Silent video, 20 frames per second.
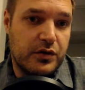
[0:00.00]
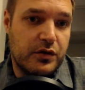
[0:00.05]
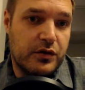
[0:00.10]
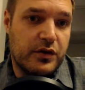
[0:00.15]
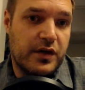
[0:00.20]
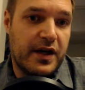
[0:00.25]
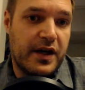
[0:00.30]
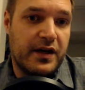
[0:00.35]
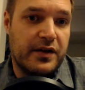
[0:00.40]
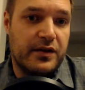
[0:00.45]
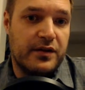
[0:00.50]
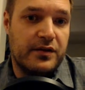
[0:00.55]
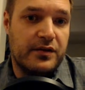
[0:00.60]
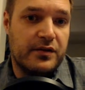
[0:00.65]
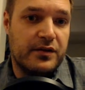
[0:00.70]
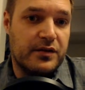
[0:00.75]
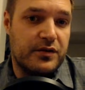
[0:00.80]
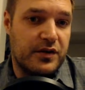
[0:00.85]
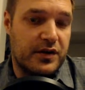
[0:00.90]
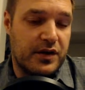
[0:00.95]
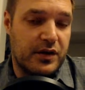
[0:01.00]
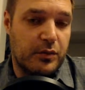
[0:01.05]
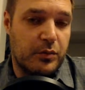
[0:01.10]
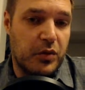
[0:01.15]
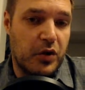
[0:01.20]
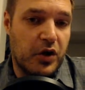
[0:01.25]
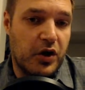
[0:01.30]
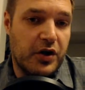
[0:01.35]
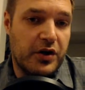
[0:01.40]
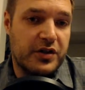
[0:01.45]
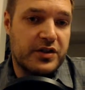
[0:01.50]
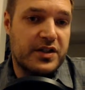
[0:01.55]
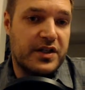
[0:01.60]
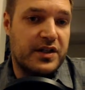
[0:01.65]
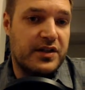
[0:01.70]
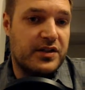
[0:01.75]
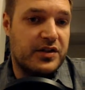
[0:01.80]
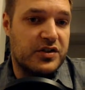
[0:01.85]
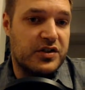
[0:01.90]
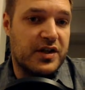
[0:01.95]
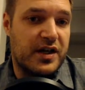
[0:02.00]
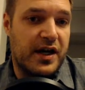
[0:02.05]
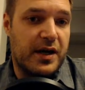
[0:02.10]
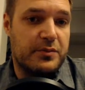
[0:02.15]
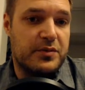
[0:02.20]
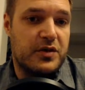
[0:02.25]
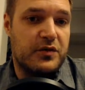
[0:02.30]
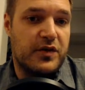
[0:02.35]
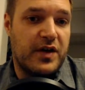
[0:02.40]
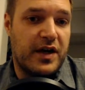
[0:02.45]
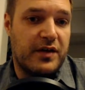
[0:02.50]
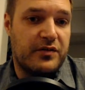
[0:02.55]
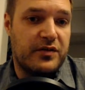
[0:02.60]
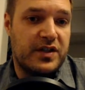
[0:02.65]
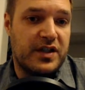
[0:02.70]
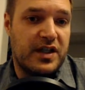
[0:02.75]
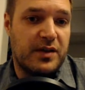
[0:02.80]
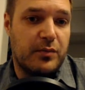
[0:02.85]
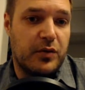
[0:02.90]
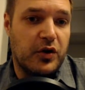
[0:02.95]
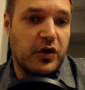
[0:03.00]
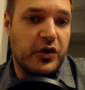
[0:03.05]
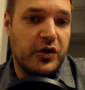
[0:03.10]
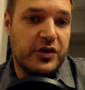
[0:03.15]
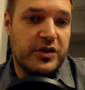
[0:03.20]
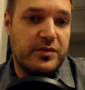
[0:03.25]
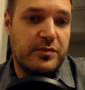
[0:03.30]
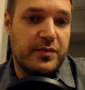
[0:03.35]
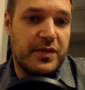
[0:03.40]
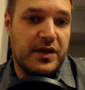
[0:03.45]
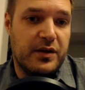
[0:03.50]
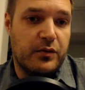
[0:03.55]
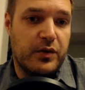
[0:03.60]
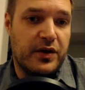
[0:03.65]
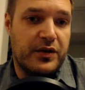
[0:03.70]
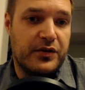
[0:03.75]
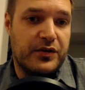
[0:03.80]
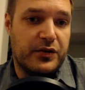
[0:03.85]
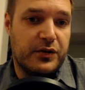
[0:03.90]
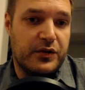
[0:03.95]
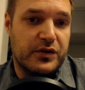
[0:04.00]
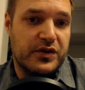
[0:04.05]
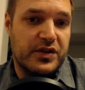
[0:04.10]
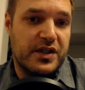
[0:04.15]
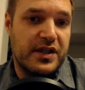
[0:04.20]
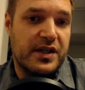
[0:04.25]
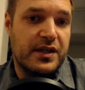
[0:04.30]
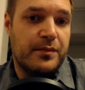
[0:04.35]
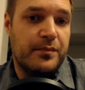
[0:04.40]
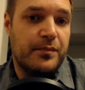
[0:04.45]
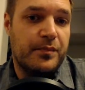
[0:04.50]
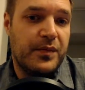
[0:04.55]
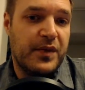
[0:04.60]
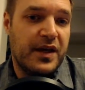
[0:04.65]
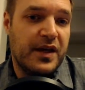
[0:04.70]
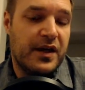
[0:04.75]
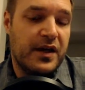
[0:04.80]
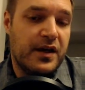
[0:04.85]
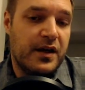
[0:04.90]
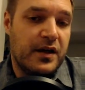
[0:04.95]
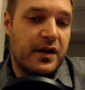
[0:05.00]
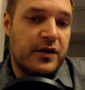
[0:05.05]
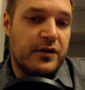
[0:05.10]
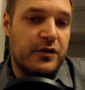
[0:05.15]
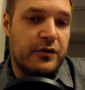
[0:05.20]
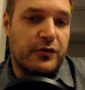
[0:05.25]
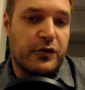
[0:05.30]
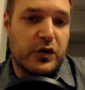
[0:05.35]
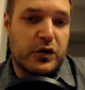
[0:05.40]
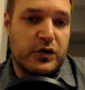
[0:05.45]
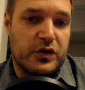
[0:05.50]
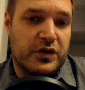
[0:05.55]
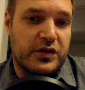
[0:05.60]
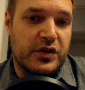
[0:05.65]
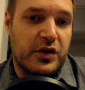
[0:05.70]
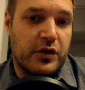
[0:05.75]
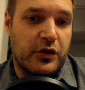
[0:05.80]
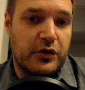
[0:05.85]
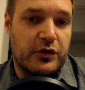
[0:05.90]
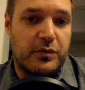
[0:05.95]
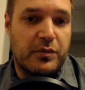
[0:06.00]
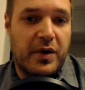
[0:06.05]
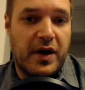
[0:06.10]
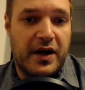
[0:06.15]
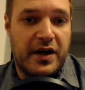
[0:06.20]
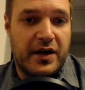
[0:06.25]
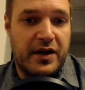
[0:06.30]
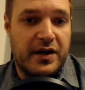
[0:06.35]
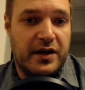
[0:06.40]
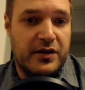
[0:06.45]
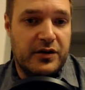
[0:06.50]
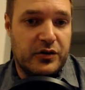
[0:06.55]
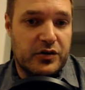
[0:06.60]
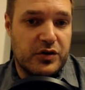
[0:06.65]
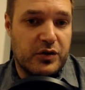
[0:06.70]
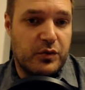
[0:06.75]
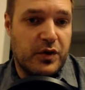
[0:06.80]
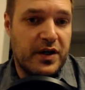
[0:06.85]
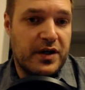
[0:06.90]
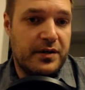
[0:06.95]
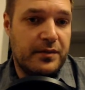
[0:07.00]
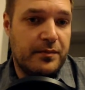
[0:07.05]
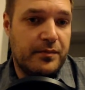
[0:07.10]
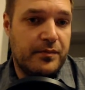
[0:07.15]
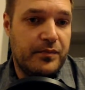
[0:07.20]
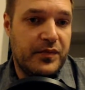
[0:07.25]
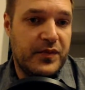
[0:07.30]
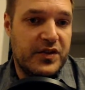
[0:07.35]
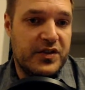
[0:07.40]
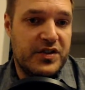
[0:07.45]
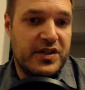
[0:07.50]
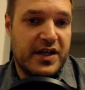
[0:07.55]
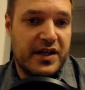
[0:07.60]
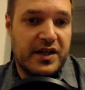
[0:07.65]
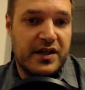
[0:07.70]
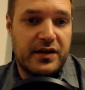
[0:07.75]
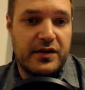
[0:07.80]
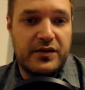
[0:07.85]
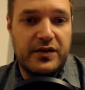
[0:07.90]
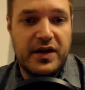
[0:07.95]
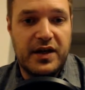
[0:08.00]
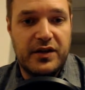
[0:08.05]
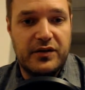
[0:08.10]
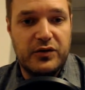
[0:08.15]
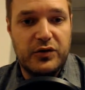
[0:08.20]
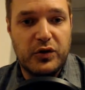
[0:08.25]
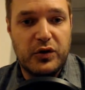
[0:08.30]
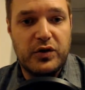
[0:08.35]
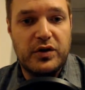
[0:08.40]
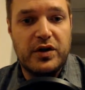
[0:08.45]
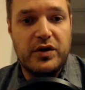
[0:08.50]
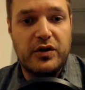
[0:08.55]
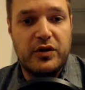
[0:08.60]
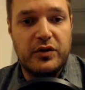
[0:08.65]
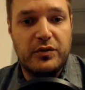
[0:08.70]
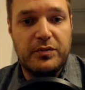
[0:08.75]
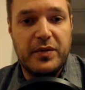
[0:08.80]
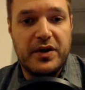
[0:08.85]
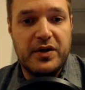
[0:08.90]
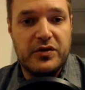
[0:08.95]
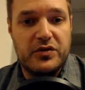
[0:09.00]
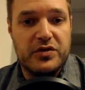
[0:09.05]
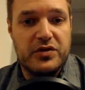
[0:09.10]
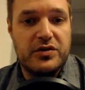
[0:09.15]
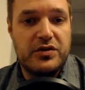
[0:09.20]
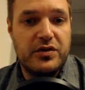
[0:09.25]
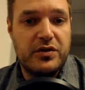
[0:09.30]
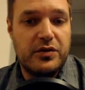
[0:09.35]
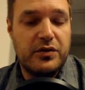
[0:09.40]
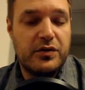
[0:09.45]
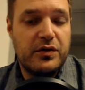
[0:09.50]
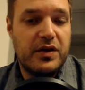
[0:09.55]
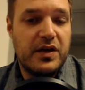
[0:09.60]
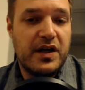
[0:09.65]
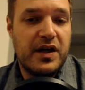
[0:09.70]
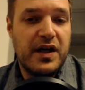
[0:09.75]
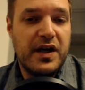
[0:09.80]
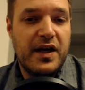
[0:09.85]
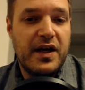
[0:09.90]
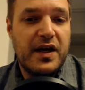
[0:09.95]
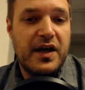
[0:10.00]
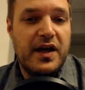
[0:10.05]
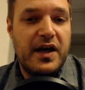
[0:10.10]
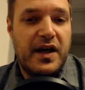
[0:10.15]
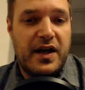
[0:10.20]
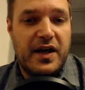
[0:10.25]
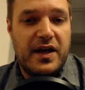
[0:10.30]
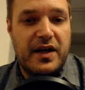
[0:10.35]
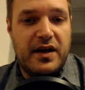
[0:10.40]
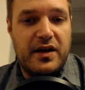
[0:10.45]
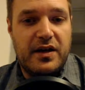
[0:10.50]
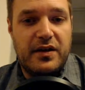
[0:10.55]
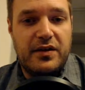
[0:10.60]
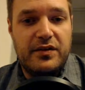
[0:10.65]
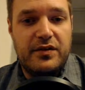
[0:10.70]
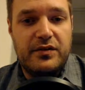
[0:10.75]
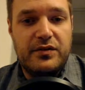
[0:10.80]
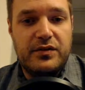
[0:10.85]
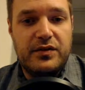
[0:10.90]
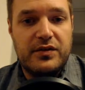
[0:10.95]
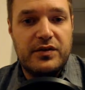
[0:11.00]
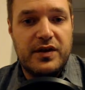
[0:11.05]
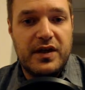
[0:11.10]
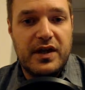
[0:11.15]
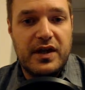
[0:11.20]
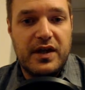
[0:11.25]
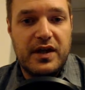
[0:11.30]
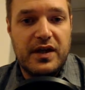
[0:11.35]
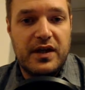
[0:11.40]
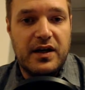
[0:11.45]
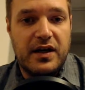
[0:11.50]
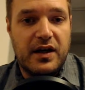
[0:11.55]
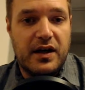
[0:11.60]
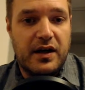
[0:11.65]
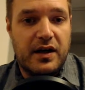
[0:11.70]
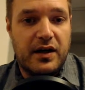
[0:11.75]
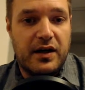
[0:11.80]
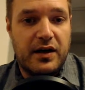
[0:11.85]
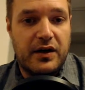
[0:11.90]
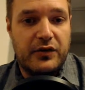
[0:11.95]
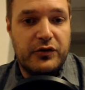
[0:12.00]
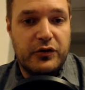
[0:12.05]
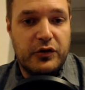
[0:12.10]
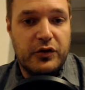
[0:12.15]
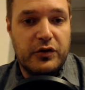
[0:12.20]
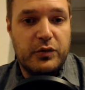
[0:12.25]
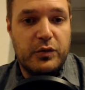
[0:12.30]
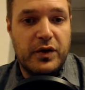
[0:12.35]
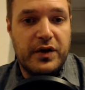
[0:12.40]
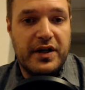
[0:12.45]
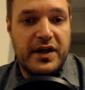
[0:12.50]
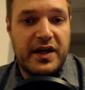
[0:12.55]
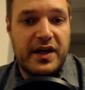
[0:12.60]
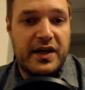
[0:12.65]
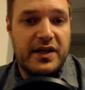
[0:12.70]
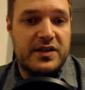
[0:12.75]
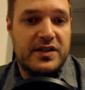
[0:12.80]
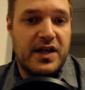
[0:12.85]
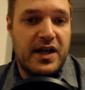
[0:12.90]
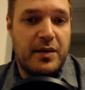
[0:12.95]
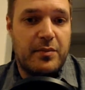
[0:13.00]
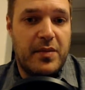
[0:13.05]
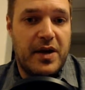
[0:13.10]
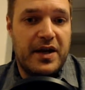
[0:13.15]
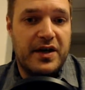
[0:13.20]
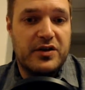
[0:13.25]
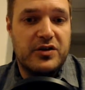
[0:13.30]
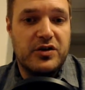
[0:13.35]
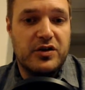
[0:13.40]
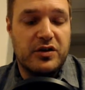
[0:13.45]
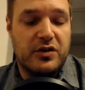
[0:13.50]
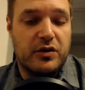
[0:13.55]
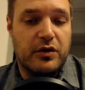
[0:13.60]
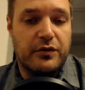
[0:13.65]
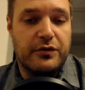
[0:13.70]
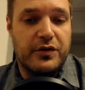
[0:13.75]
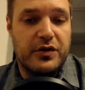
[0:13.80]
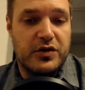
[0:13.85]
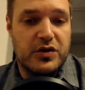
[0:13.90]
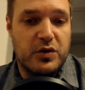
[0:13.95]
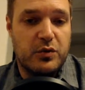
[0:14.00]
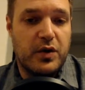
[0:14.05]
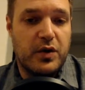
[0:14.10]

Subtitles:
and the new blogs, and it describes that we have three blogs, B1, 2, and 3. The first one's owned by user 1, the second and third are owned by user 2, and the third one has a manager of user 1.